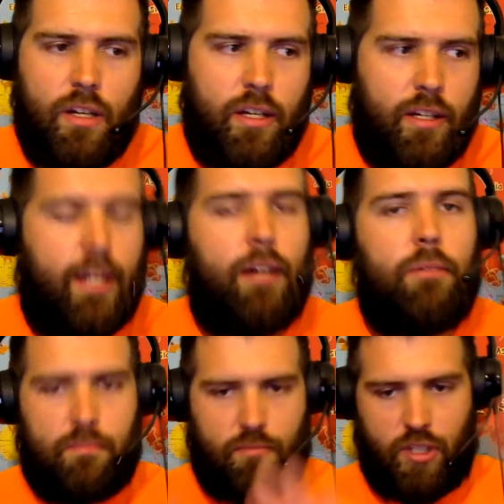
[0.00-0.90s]
Now,
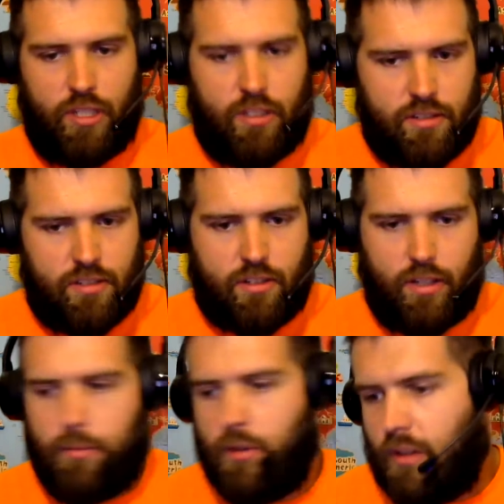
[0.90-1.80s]
little
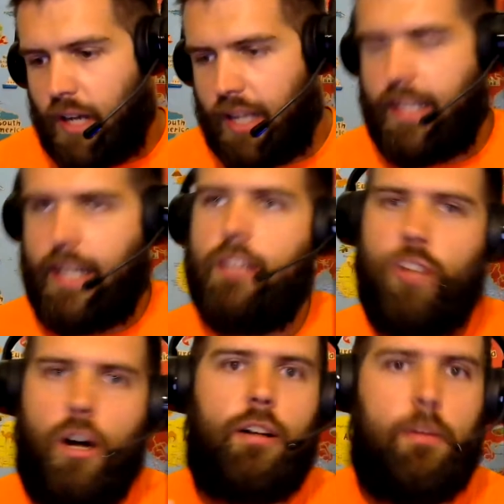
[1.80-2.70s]
disclaimer I can't
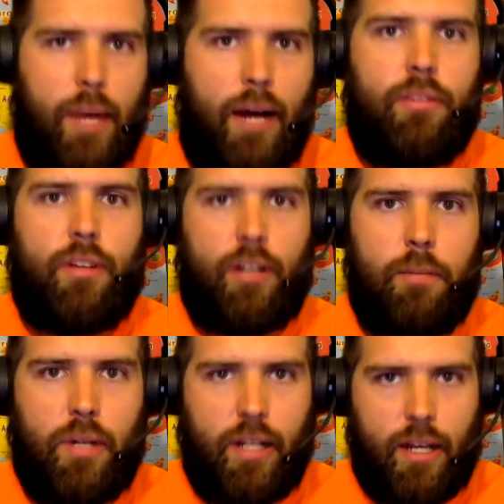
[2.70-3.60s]
talk about the
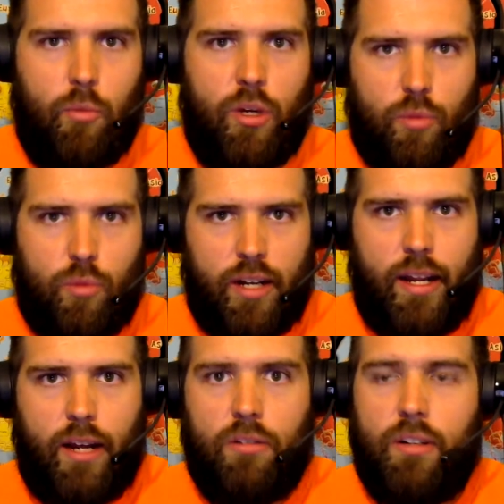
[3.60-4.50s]
company I'm with right
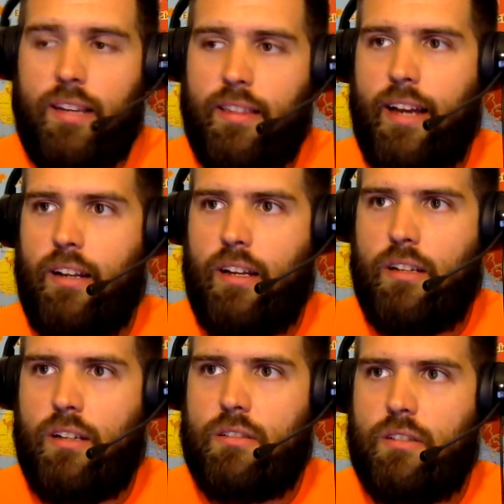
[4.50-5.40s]
now, and that
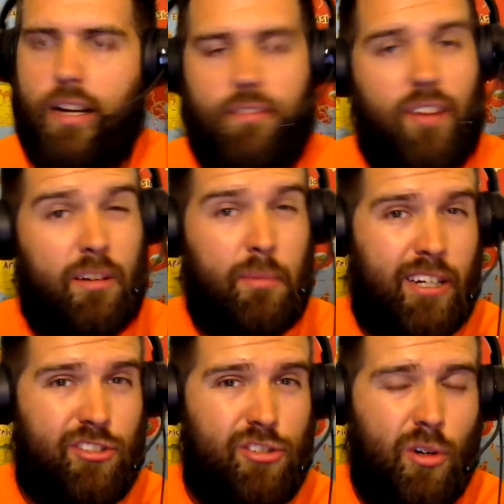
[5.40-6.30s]
is kind of out of my
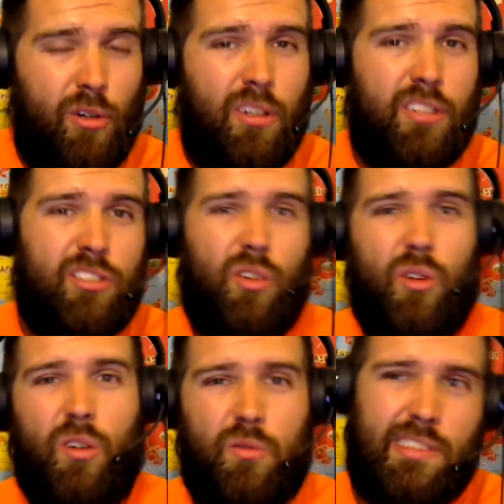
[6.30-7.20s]
control.
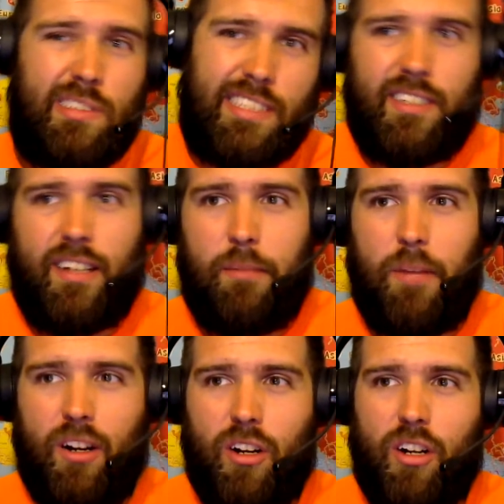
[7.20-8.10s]
So eh, I'm
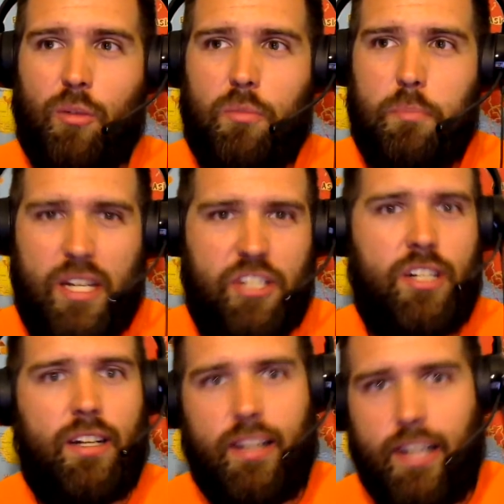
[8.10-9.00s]
not going to mention
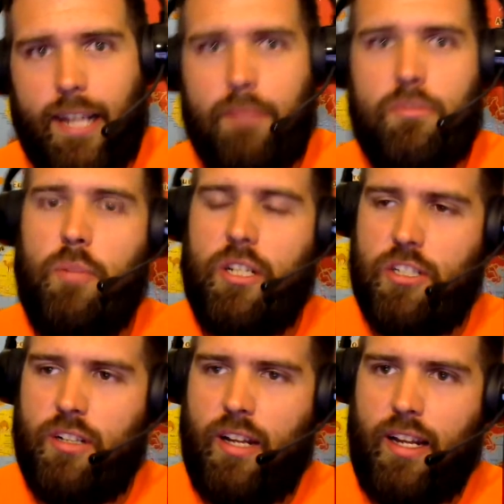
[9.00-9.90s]
any names or
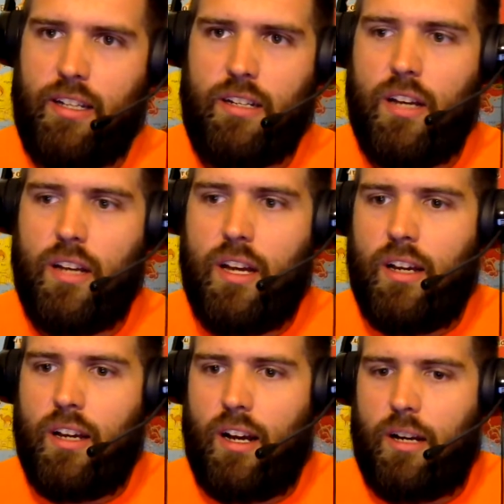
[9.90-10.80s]
mention any
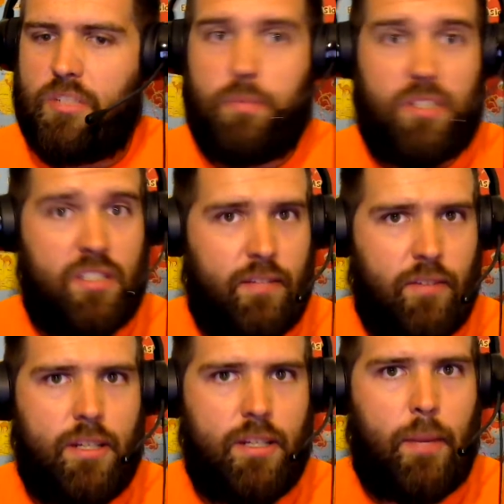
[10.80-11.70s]
um,
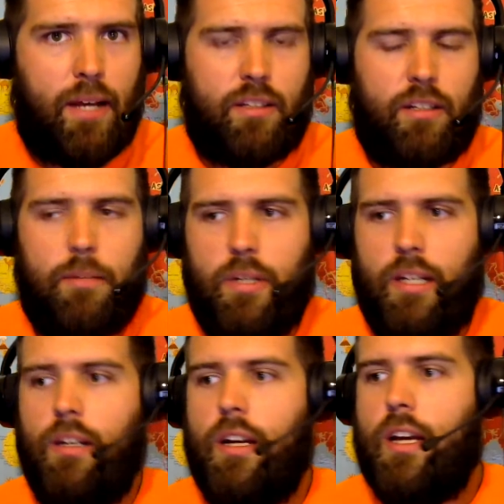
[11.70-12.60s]
specifics about the
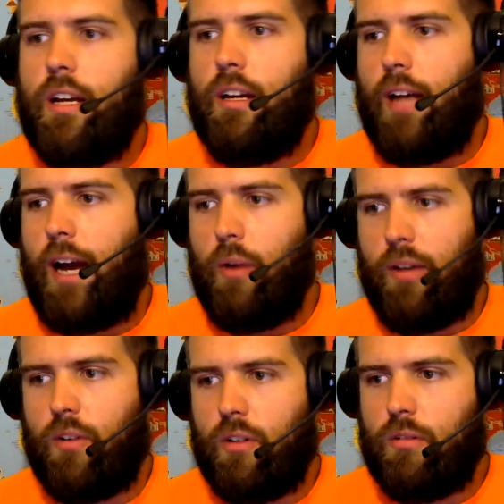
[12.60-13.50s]
company.
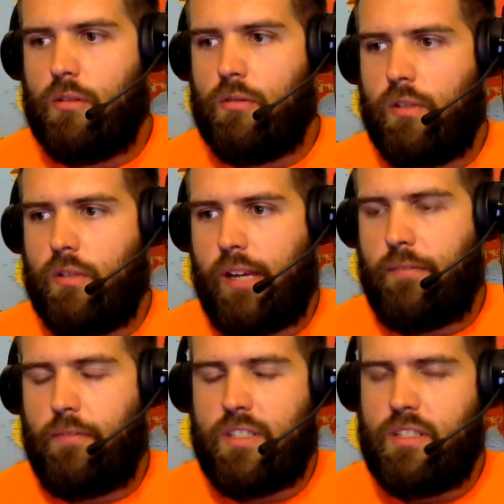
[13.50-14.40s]
However, if
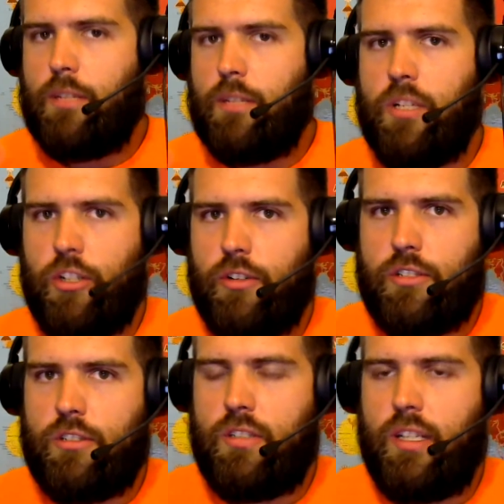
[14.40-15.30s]
this is something you're
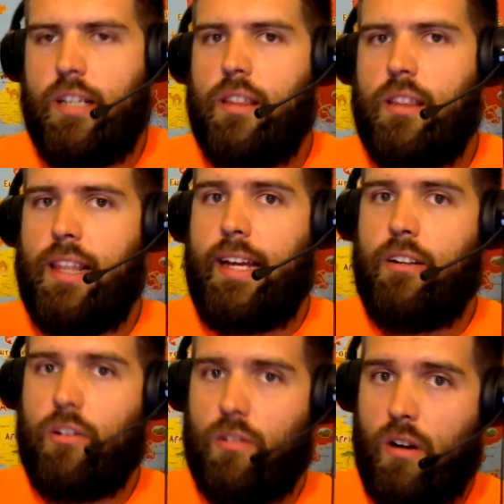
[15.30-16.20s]
interested in
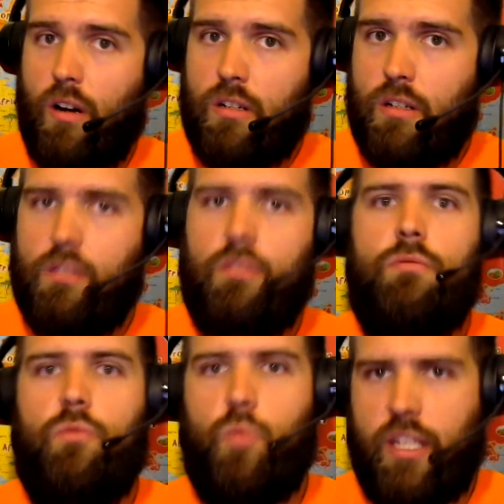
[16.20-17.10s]
later on,
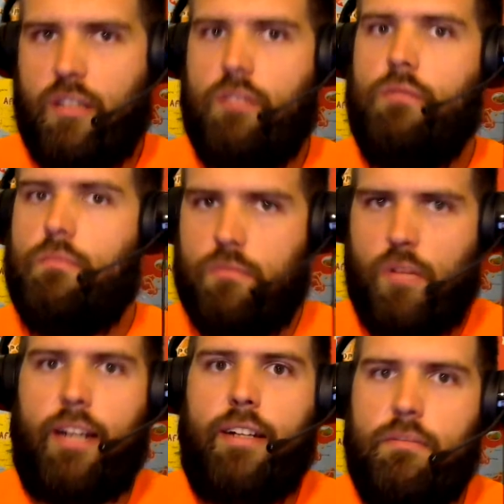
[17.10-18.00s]
we can
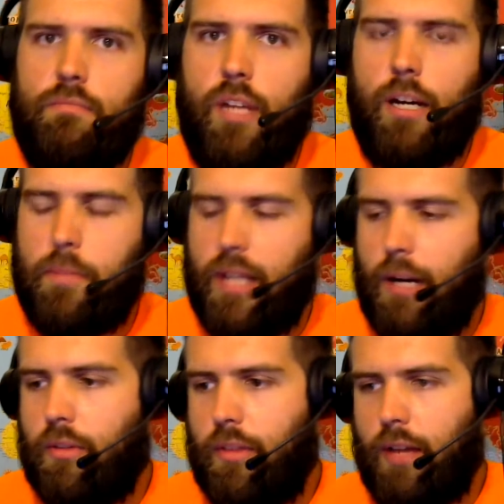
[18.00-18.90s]
I can help you out
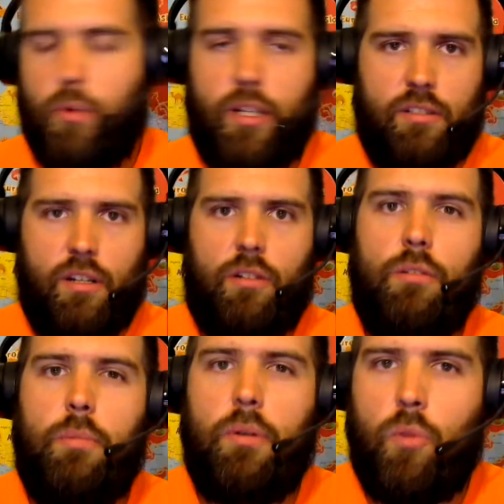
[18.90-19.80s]
with that, and we can talk a little
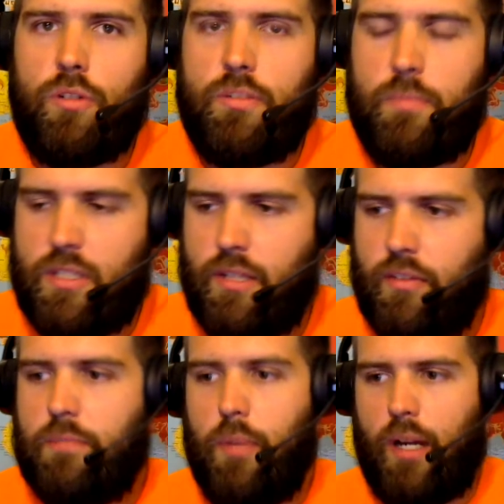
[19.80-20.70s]
bit more specifics.
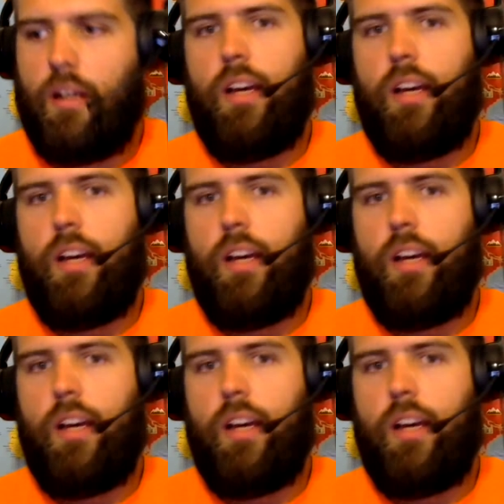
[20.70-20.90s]
But